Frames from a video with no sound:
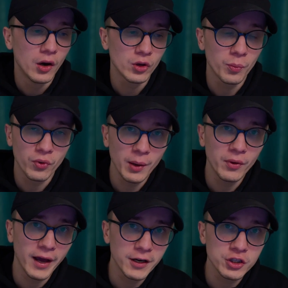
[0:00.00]
Your
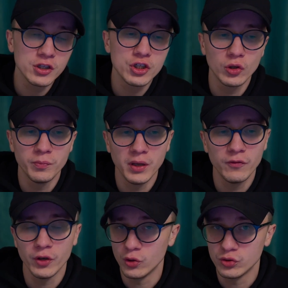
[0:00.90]
primary action should be
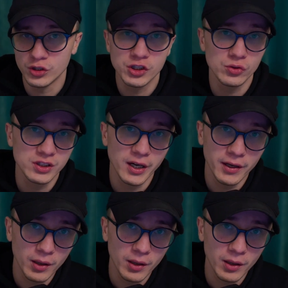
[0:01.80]
for users to sign up.